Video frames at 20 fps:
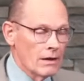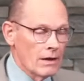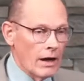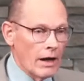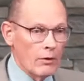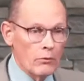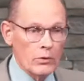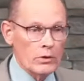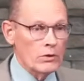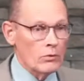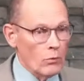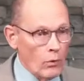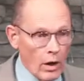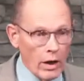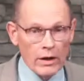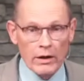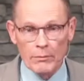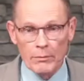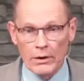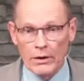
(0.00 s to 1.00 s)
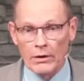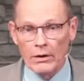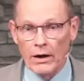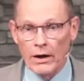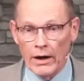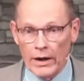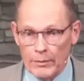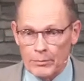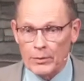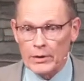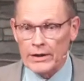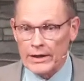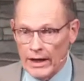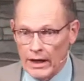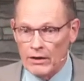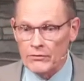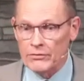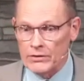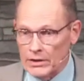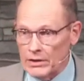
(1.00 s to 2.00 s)
I wouldn't want to be a hyper
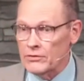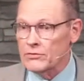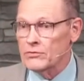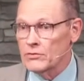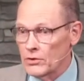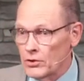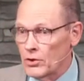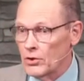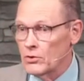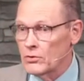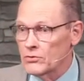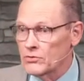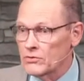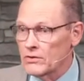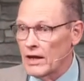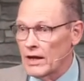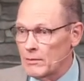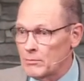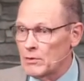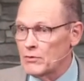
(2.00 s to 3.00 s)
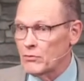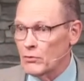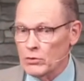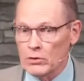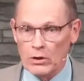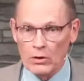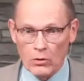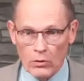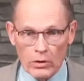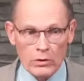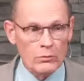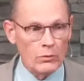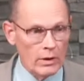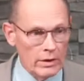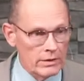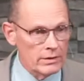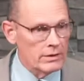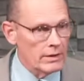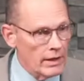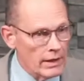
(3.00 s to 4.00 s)
Calvinist, you know, and stand before the Lord one
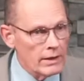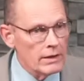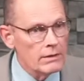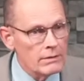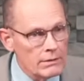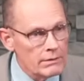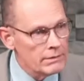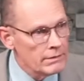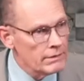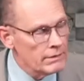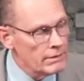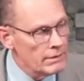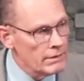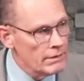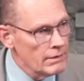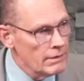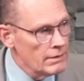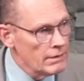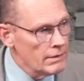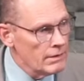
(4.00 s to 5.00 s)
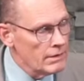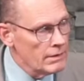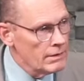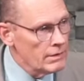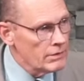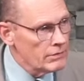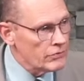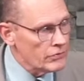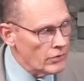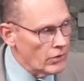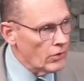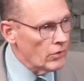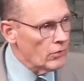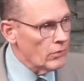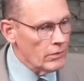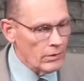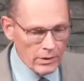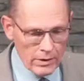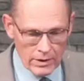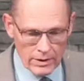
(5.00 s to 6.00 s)
day. So,
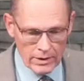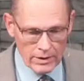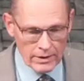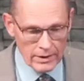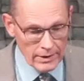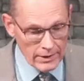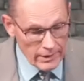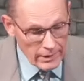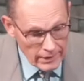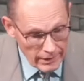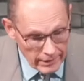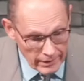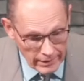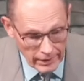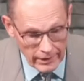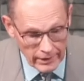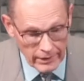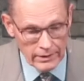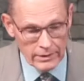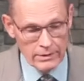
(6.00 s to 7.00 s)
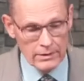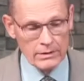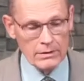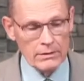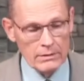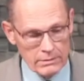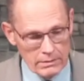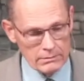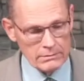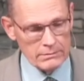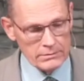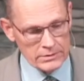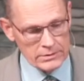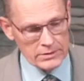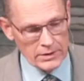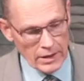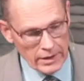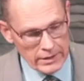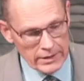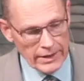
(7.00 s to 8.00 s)
uh,
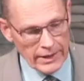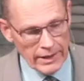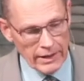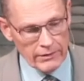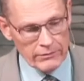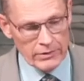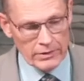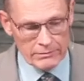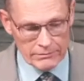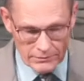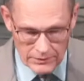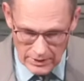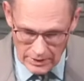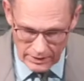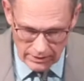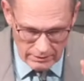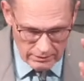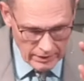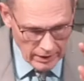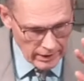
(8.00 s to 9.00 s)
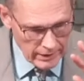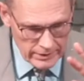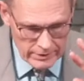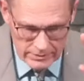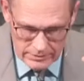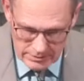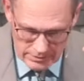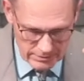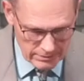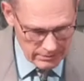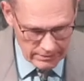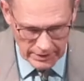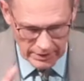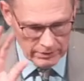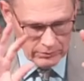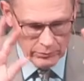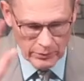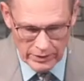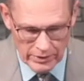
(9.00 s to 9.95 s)
John Calvin, he, God has dealt with